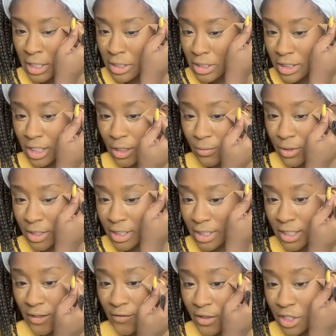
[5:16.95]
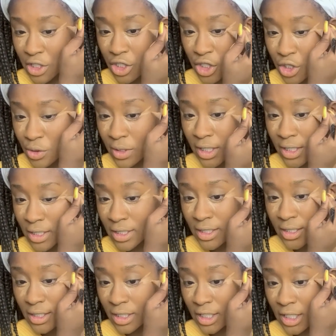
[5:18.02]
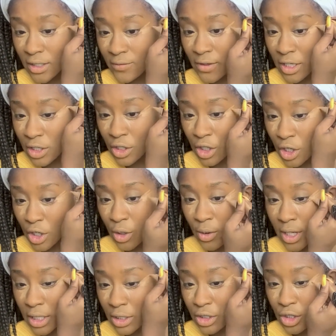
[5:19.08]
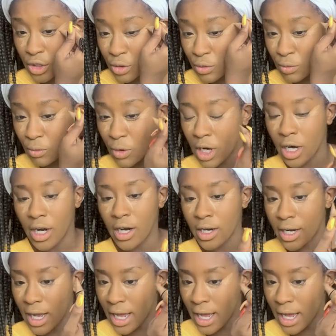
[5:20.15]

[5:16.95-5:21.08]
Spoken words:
so we'll see if this trick is even going to work.